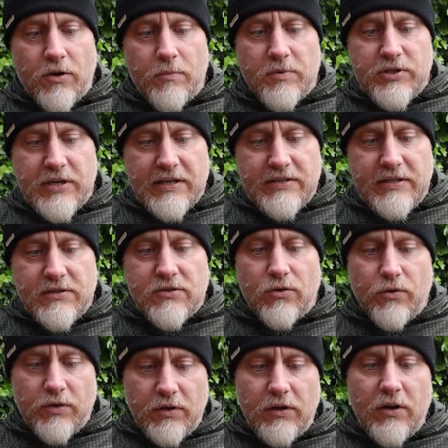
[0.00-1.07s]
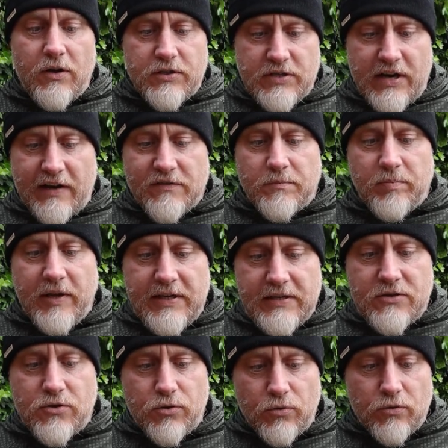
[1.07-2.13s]
machetes, other large knives,
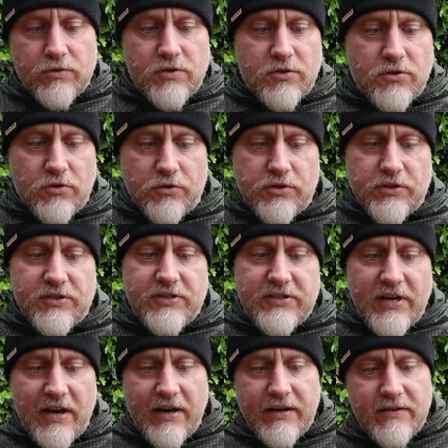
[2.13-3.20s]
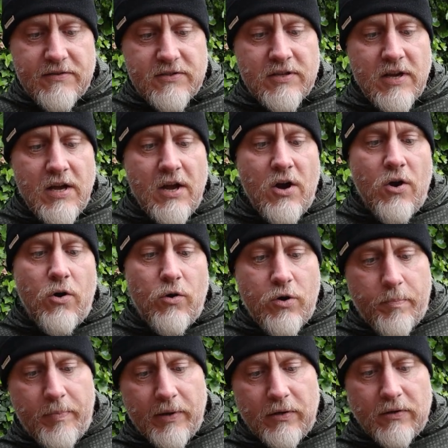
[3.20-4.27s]
bladed tools such as scythes,
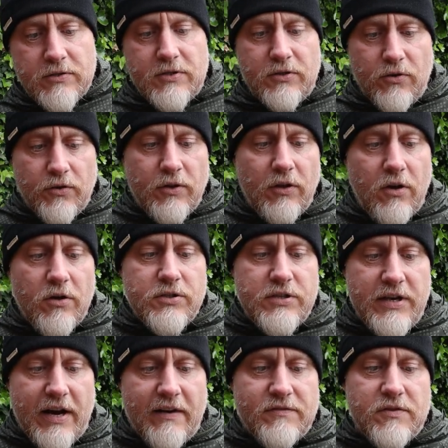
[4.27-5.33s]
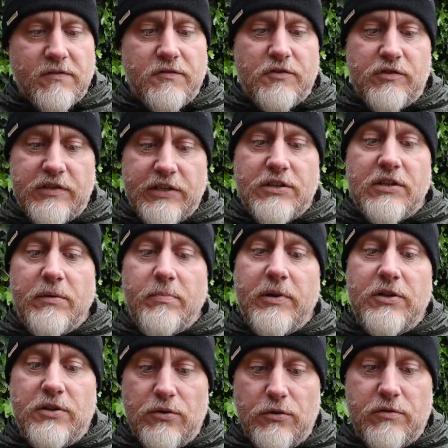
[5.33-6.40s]
hook bills, and other large knives have traditionally
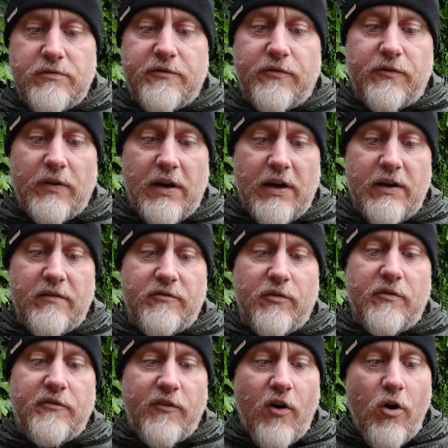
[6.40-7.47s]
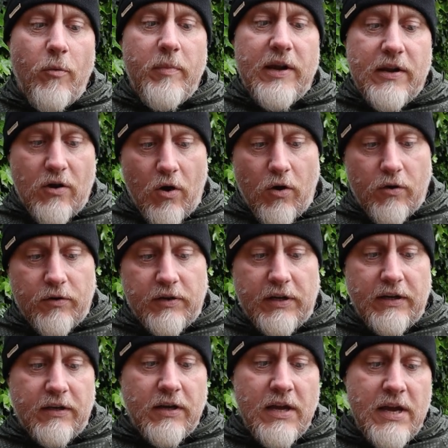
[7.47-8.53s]
been used for farming,
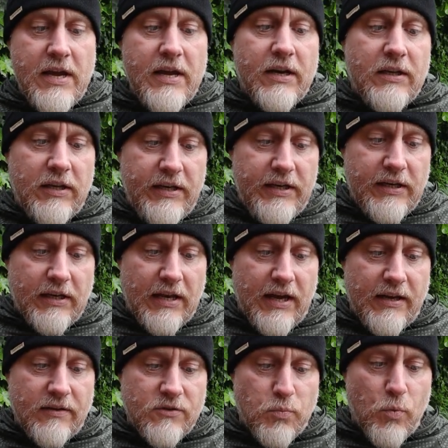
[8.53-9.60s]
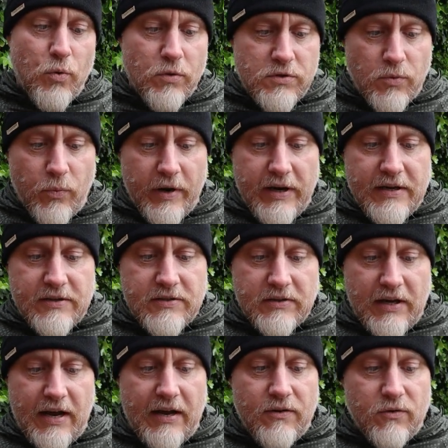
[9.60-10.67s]
gardening, cleaning land, waterways,
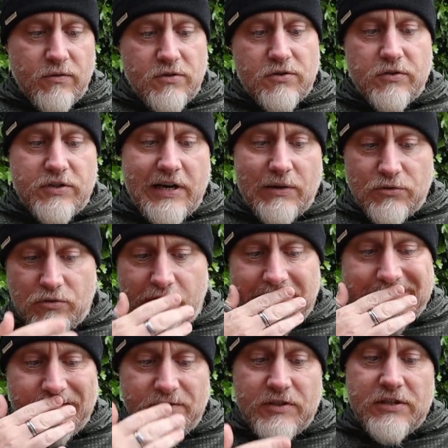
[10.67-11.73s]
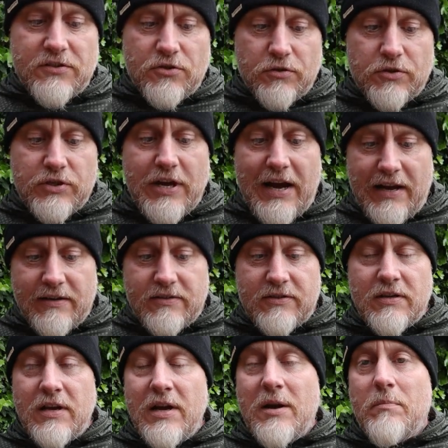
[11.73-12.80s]
and other such outdoor activities such
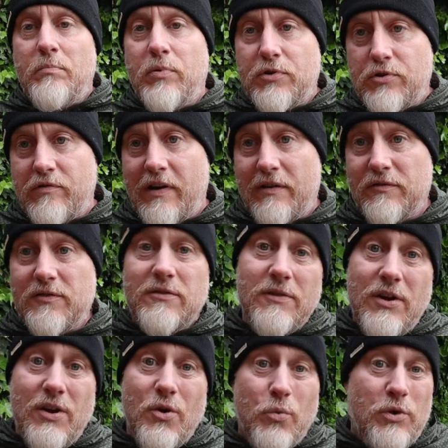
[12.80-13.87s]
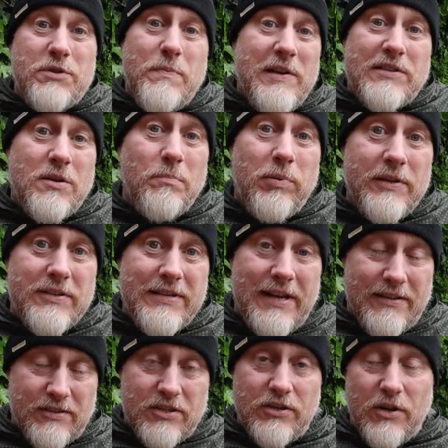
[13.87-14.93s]
as bushcraft, which makes complete
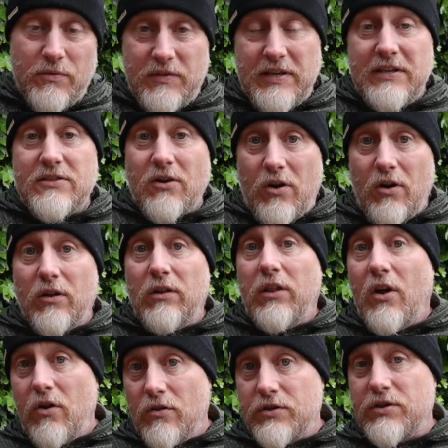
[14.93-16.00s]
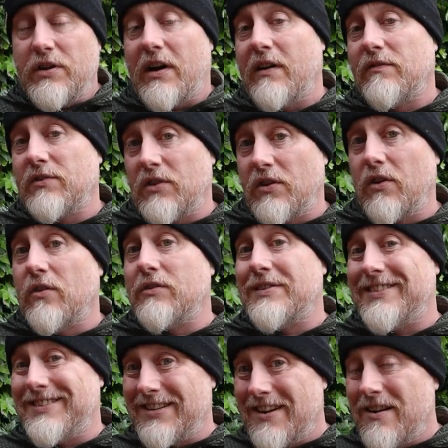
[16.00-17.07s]
sense. You know, these are large knives that are
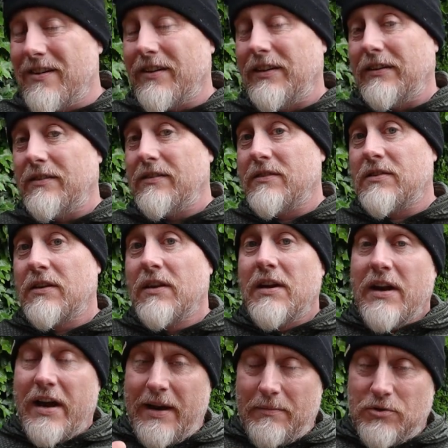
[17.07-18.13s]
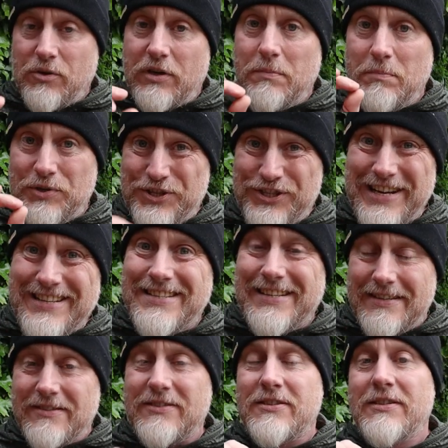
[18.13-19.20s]
designed, and I'm talking
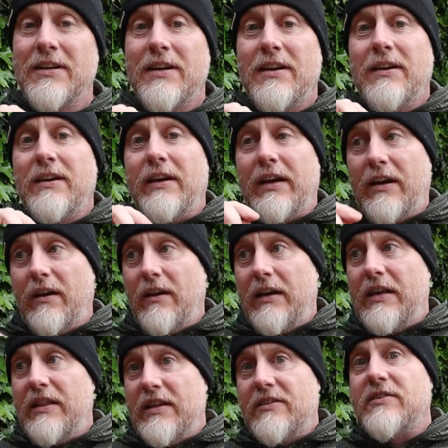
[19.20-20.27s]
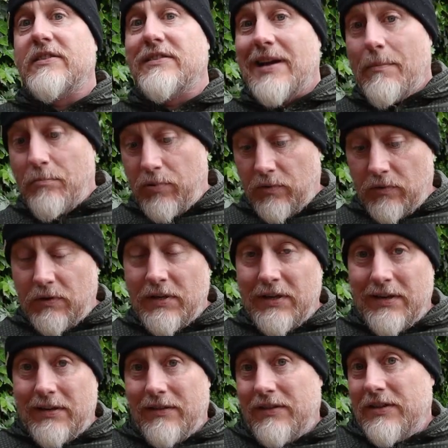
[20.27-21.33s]
machetes in this example,
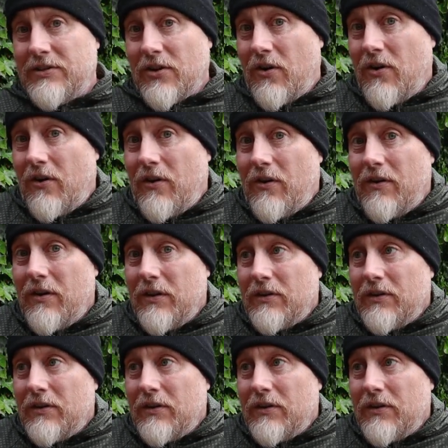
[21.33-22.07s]
these are